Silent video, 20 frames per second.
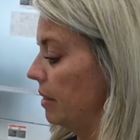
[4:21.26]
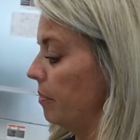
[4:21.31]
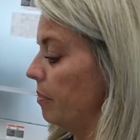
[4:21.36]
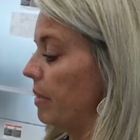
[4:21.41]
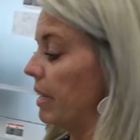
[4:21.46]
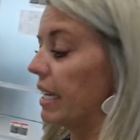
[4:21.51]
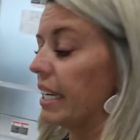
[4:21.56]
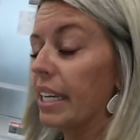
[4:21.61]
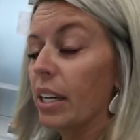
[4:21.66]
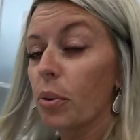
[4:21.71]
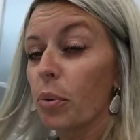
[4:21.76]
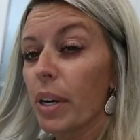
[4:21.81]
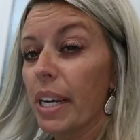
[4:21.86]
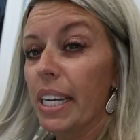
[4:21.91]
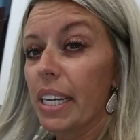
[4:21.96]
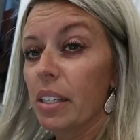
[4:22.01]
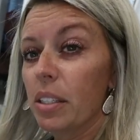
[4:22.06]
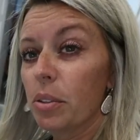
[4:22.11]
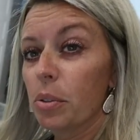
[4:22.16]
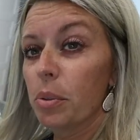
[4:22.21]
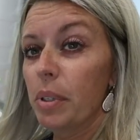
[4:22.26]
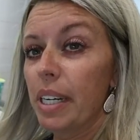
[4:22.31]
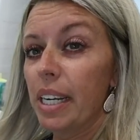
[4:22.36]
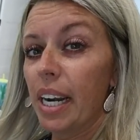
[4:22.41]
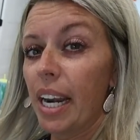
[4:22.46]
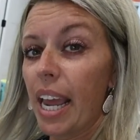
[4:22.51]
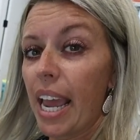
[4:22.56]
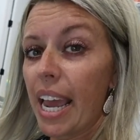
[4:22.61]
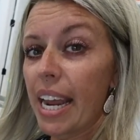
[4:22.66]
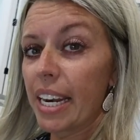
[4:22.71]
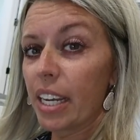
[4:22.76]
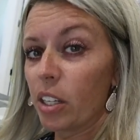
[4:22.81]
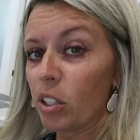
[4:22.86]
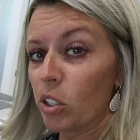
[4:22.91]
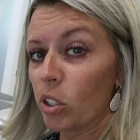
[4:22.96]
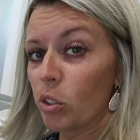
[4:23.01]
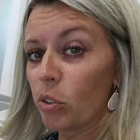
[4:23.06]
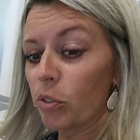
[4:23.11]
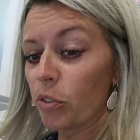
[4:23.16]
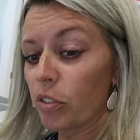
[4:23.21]
making a regular one and a
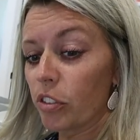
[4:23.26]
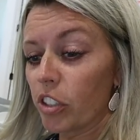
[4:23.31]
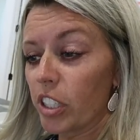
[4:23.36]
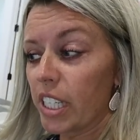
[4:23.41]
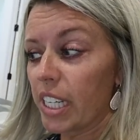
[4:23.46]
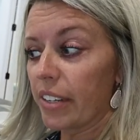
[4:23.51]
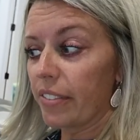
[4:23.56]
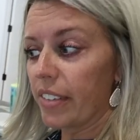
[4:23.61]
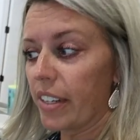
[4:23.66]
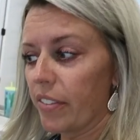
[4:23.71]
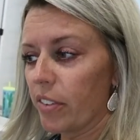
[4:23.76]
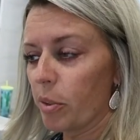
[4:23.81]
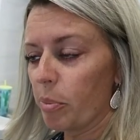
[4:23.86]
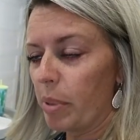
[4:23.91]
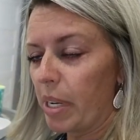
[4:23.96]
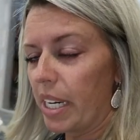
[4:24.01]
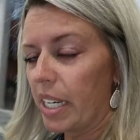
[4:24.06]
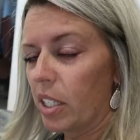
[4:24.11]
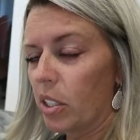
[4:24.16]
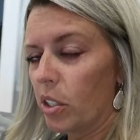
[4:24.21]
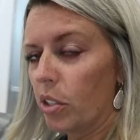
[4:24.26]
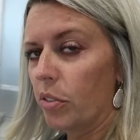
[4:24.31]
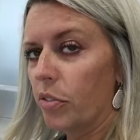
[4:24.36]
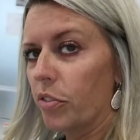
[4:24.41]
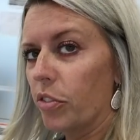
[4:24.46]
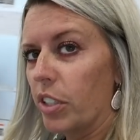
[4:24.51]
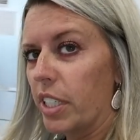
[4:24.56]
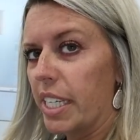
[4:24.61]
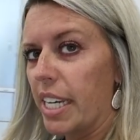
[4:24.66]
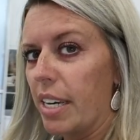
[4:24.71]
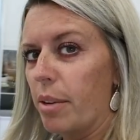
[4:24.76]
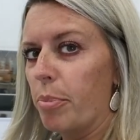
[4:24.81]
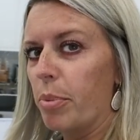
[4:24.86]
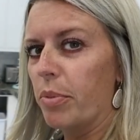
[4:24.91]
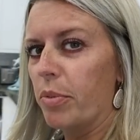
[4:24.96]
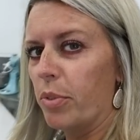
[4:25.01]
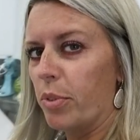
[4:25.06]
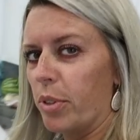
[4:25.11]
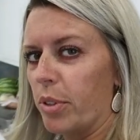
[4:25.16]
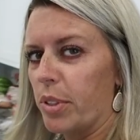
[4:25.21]
gluten-free. I've never made a gluten-free cake
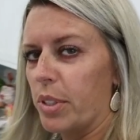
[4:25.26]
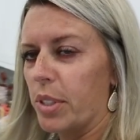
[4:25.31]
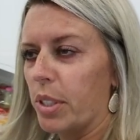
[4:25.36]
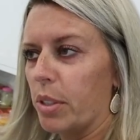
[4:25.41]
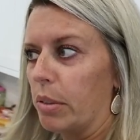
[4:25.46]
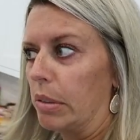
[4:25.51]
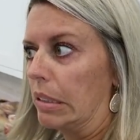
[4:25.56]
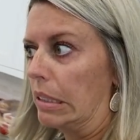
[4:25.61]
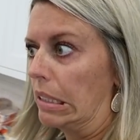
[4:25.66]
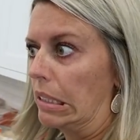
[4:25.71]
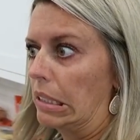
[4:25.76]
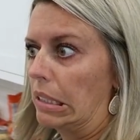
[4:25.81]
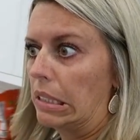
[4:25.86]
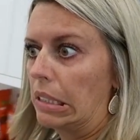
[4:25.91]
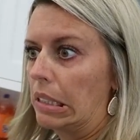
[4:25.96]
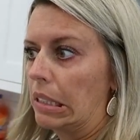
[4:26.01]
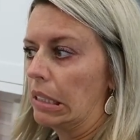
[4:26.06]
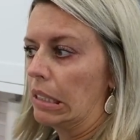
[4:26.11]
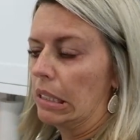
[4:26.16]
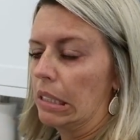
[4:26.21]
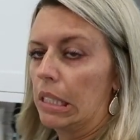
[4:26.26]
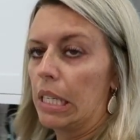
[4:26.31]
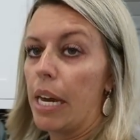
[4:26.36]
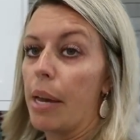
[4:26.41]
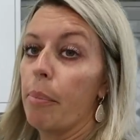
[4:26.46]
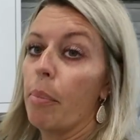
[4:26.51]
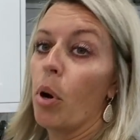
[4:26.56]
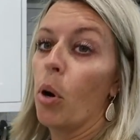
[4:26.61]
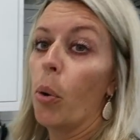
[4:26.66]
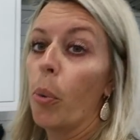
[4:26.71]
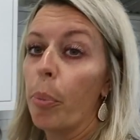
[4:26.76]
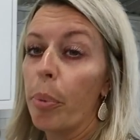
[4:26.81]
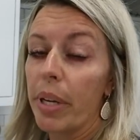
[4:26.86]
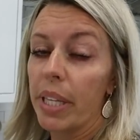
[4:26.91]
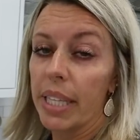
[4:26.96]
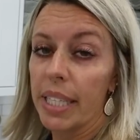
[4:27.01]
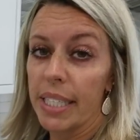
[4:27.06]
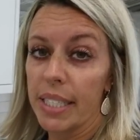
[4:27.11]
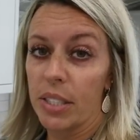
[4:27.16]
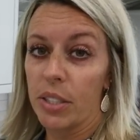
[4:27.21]
before, so I'm
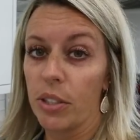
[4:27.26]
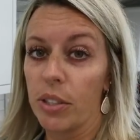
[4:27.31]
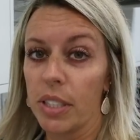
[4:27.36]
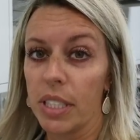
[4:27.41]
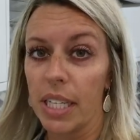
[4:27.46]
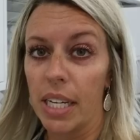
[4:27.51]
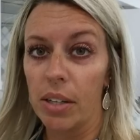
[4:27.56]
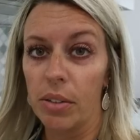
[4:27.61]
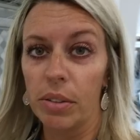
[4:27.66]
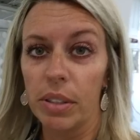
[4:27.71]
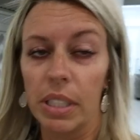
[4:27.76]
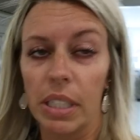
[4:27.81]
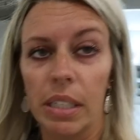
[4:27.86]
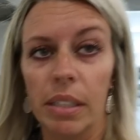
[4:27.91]
hoping this turns out.